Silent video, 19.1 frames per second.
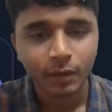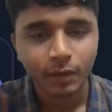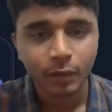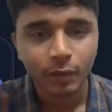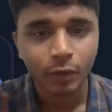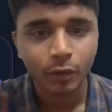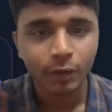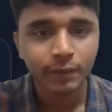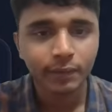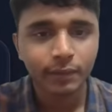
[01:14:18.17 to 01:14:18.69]

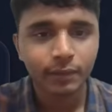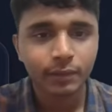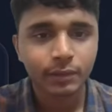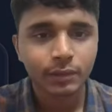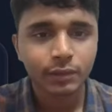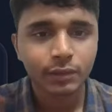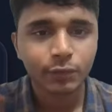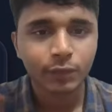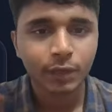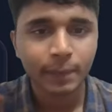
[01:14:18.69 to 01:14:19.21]

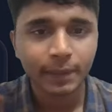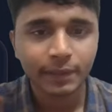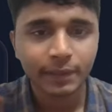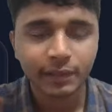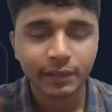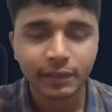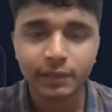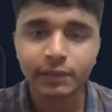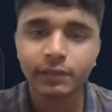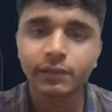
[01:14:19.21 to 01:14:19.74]
non-square
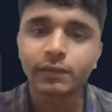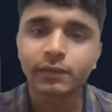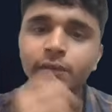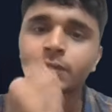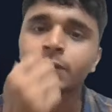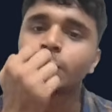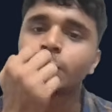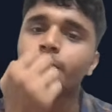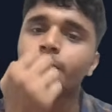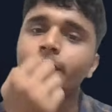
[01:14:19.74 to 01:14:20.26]
matrix.
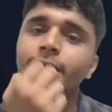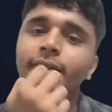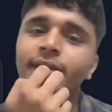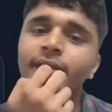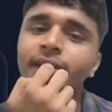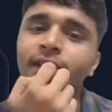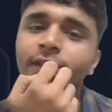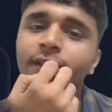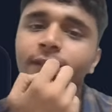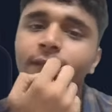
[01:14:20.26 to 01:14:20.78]
So
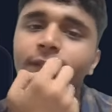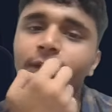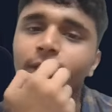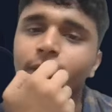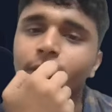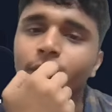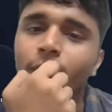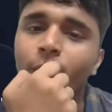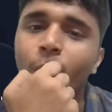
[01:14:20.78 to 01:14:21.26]
matrix,